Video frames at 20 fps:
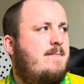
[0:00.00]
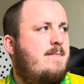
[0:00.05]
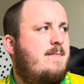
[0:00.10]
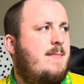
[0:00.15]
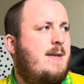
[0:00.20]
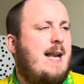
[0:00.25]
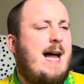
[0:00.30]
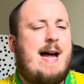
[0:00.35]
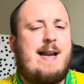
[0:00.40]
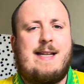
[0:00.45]

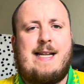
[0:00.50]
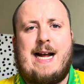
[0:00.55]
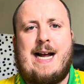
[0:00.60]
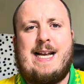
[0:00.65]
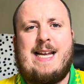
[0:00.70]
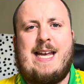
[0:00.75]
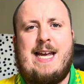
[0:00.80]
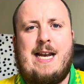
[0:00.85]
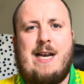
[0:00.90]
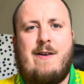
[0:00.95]
lacked
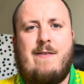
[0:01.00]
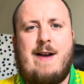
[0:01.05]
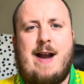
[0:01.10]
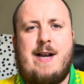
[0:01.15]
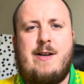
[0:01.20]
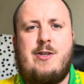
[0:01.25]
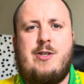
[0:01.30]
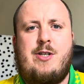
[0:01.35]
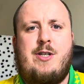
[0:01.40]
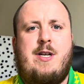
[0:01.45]
that killer
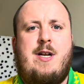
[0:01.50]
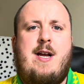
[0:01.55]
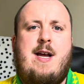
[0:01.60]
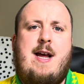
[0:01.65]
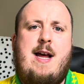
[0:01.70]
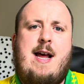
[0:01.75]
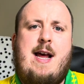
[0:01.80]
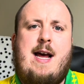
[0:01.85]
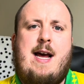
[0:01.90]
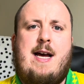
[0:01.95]
edge,
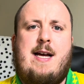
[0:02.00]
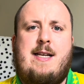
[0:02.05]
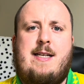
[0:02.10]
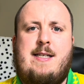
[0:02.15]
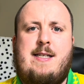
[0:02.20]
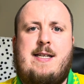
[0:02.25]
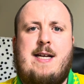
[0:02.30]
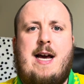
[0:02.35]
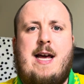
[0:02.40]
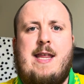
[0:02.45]

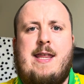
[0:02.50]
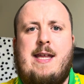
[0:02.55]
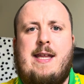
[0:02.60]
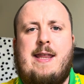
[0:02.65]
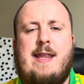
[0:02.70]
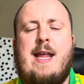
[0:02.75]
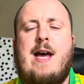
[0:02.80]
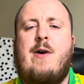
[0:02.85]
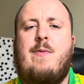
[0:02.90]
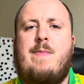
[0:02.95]
and I
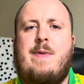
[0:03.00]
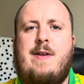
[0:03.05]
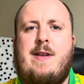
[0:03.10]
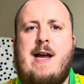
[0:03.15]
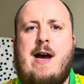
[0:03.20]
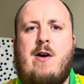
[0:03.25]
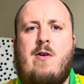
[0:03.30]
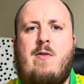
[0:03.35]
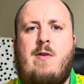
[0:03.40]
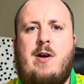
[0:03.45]
think they'll be
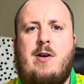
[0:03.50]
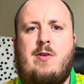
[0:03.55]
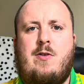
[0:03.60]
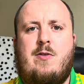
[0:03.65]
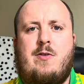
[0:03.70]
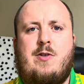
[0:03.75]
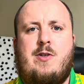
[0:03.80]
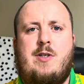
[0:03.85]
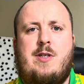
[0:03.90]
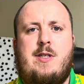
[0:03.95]
now quite
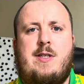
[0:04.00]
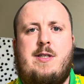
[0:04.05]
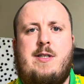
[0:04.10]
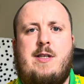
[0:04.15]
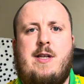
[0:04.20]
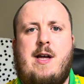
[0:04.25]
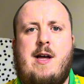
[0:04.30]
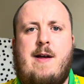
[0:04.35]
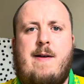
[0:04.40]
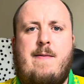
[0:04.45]
conscious
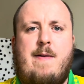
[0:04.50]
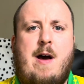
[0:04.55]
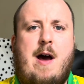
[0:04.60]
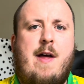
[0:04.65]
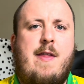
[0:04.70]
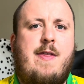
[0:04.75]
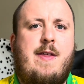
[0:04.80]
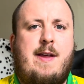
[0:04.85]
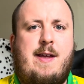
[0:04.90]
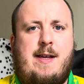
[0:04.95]
that
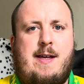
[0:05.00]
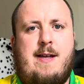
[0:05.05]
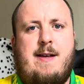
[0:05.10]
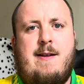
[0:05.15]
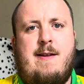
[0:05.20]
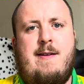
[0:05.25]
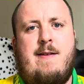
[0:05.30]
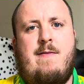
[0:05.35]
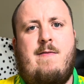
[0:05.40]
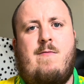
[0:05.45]
I think
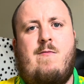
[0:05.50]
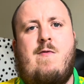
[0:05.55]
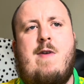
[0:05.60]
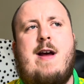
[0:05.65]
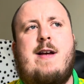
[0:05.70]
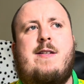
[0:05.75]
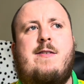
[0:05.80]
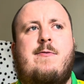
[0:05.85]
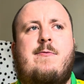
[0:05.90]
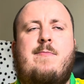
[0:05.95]

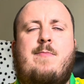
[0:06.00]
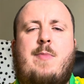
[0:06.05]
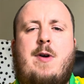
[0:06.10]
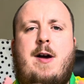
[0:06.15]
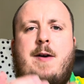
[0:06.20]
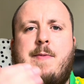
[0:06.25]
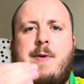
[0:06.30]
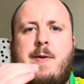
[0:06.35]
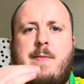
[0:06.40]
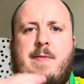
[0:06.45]
Wrexham and
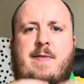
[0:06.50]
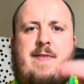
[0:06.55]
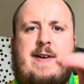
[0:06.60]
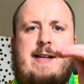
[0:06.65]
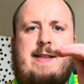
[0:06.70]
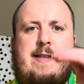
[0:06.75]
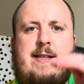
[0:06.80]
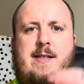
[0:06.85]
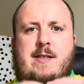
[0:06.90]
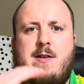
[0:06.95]
Birmingham have
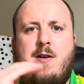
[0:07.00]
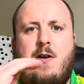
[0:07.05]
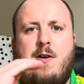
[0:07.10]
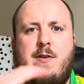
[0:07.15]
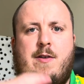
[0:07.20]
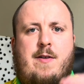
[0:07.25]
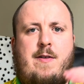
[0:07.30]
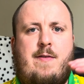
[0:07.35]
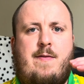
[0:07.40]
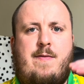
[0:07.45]
had this
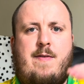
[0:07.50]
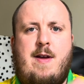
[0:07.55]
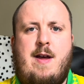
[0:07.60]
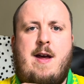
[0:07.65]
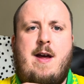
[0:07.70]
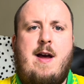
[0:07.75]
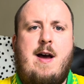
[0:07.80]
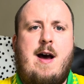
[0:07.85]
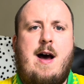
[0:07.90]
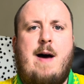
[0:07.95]
kind of
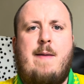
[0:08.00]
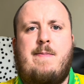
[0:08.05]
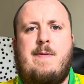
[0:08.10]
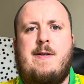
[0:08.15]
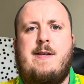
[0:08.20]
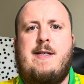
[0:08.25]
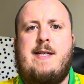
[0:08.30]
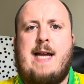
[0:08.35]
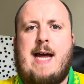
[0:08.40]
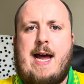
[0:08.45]
up
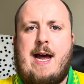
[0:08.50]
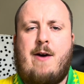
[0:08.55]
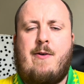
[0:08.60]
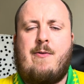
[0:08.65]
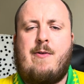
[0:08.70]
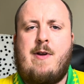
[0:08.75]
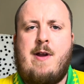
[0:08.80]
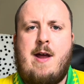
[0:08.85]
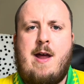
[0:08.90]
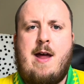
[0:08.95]
and
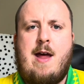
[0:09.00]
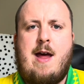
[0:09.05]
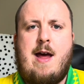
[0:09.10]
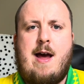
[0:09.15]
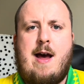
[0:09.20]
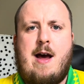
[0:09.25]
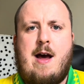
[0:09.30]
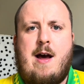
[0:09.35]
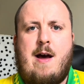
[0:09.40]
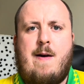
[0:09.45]
down
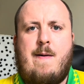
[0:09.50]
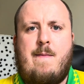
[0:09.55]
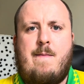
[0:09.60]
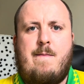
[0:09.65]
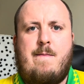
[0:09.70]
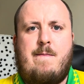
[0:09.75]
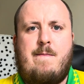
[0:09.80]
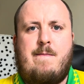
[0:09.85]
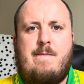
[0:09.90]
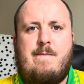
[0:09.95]

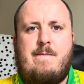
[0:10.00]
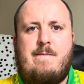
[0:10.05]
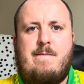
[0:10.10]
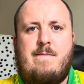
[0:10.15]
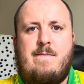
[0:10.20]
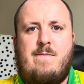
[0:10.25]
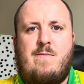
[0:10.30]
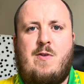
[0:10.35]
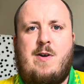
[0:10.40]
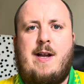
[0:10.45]

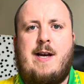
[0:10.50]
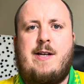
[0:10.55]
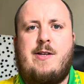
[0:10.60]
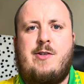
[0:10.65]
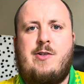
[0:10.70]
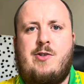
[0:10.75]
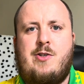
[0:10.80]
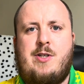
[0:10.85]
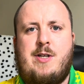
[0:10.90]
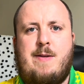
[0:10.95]

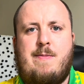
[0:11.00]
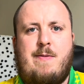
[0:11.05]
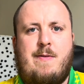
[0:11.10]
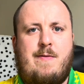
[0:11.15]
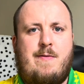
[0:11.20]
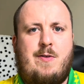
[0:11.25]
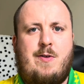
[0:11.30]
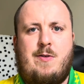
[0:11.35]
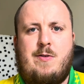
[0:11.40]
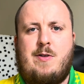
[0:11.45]
relationship
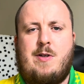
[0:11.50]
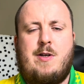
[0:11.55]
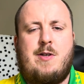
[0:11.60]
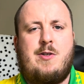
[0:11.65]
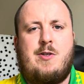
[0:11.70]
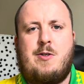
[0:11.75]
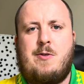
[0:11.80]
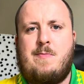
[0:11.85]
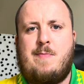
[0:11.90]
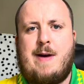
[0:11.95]
of who's going
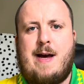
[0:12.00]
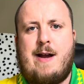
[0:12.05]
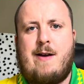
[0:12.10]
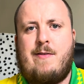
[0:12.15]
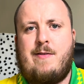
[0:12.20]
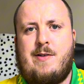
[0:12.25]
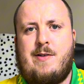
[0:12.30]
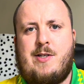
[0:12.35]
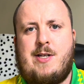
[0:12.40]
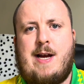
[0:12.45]
to do better
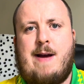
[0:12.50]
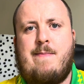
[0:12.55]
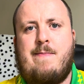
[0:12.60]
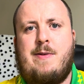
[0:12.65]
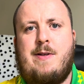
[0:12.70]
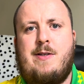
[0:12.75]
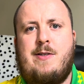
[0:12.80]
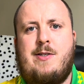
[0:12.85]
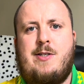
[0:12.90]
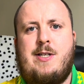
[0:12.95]

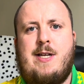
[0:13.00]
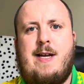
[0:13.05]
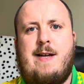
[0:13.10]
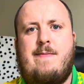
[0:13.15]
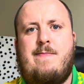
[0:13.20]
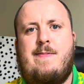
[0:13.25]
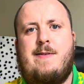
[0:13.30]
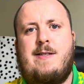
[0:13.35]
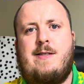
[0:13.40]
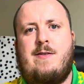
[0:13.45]

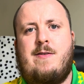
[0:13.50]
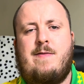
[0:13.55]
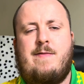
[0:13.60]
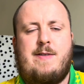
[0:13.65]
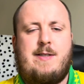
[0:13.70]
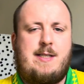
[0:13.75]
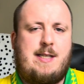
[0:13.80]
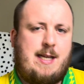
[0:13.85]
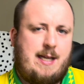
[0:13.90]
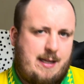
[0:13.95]
Championship, and
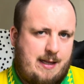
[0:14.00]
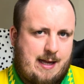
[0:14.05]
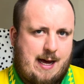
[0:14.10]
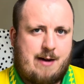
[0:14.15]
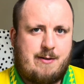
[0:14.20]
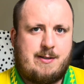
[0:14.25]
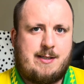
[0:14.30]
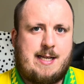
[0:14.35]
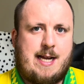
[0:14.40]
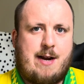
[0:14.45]
obviously that
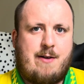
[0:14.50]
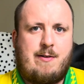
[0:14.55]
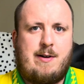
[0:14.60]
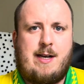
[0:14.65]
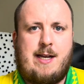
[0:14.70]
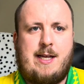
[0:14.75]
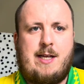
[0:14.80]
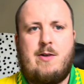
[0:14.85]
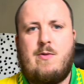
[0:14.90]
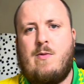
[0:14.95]
was there in
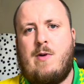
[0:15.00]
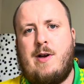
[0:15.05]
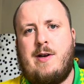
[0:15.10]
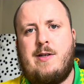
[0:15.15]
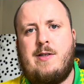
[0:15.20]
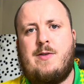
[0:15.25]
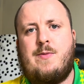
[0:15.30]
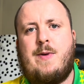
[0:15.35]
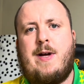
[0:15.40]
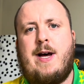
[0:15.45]
League One
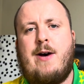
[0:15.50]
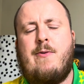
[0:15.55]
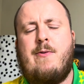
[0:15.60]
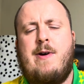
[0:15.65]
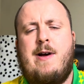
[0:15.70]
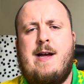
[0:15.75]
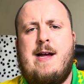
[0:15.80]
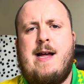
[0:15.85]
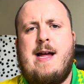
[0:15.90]
as well.